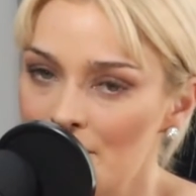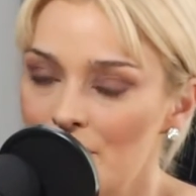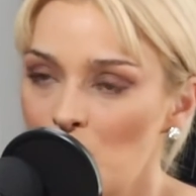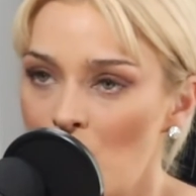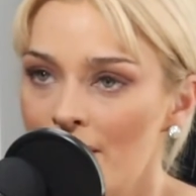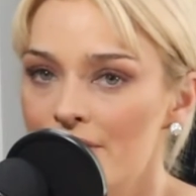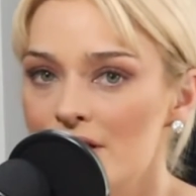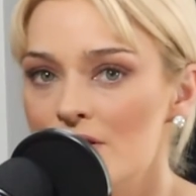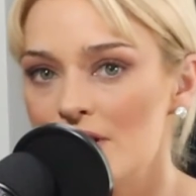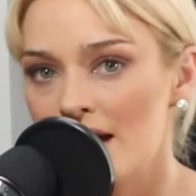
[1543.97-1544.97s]
The one
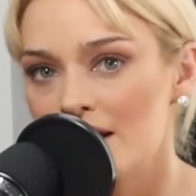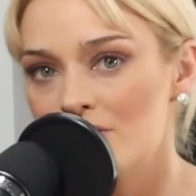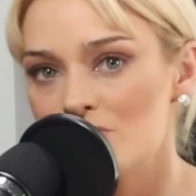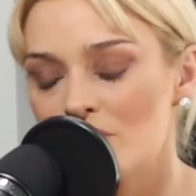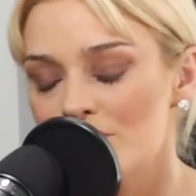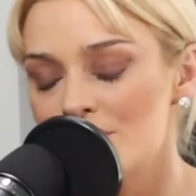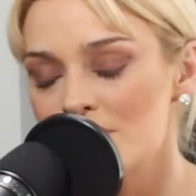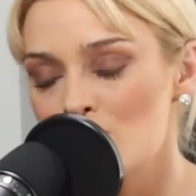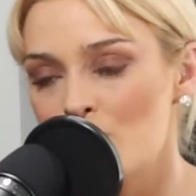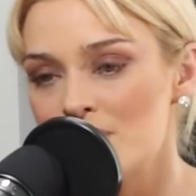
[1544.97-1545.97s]
thing you can control as a
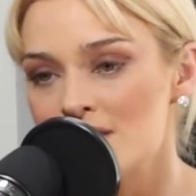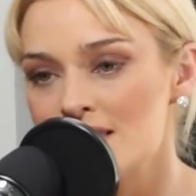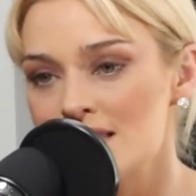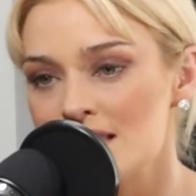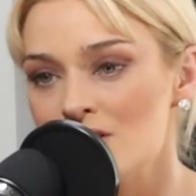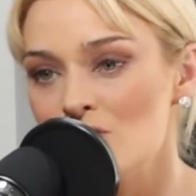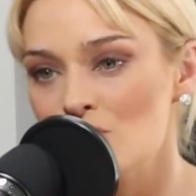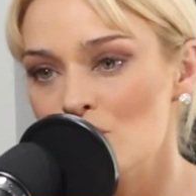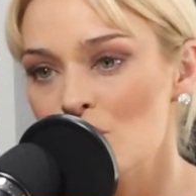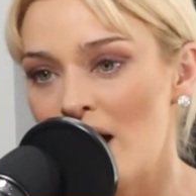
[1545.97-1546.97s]
small business is that
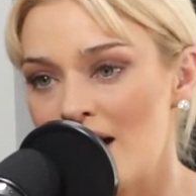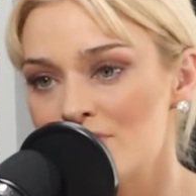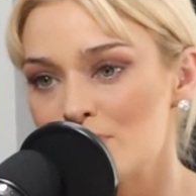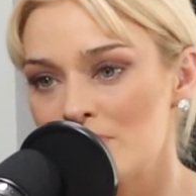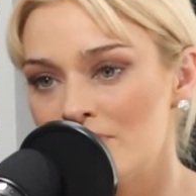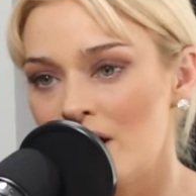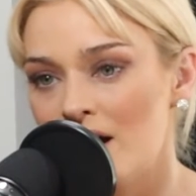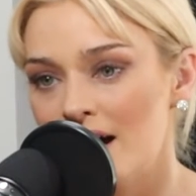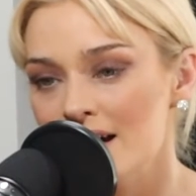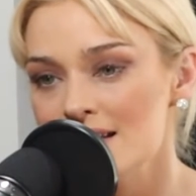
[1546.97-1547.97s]
you have to
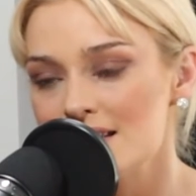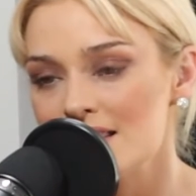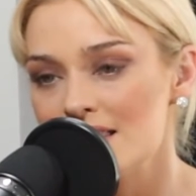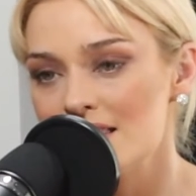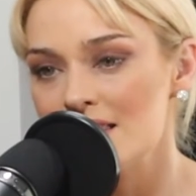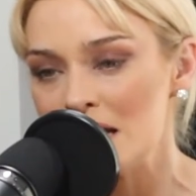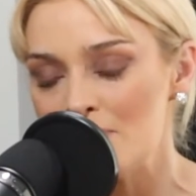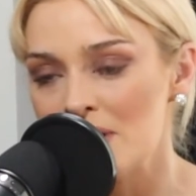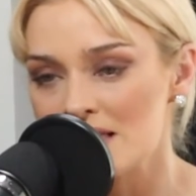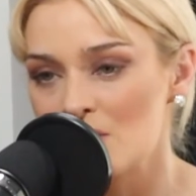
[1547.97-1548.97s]
provide the
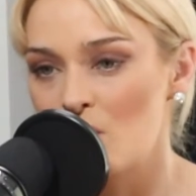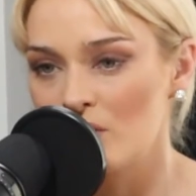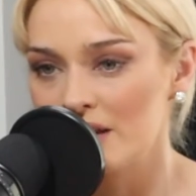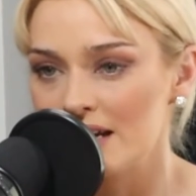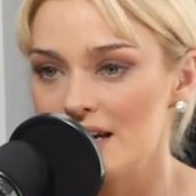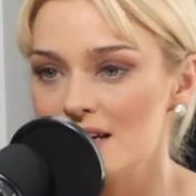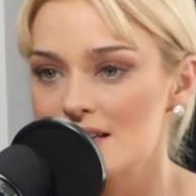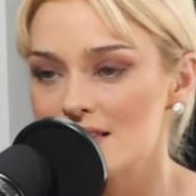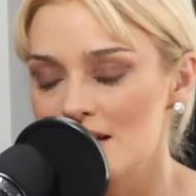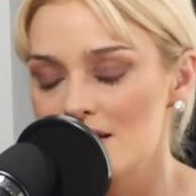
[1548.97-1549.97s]
best quality
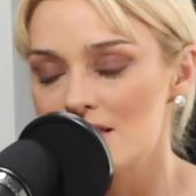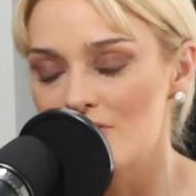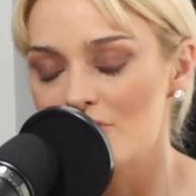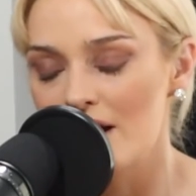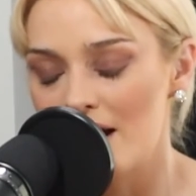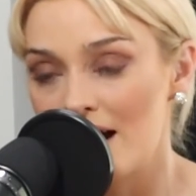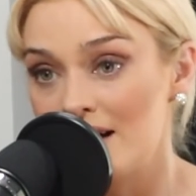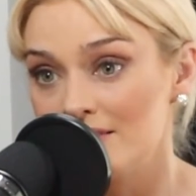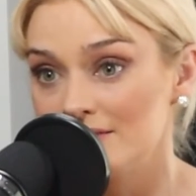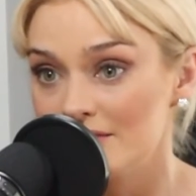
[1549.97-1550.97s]
to set yourself
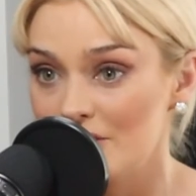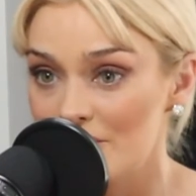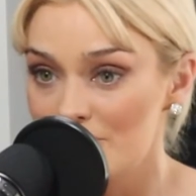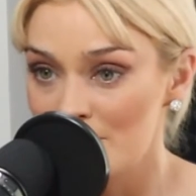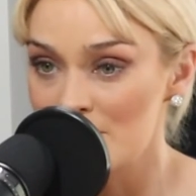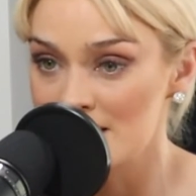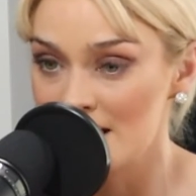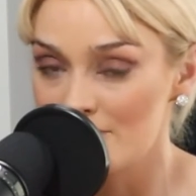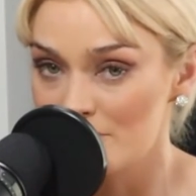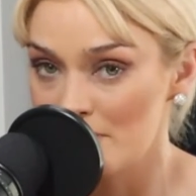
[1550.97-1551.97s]
out, from the
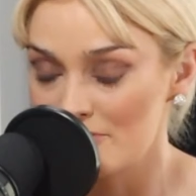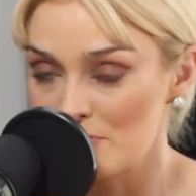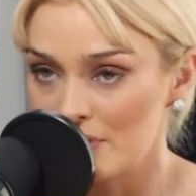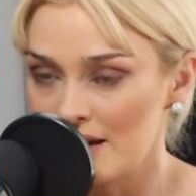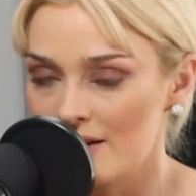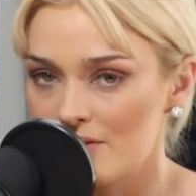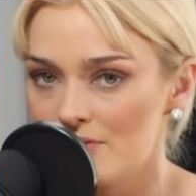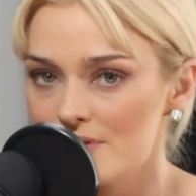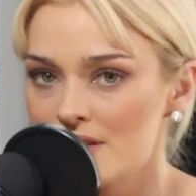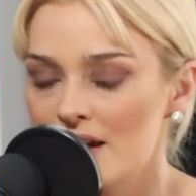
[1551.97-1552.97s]
standard from everybody
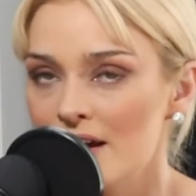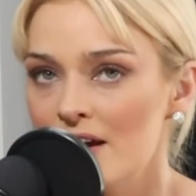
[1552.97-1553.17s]
else,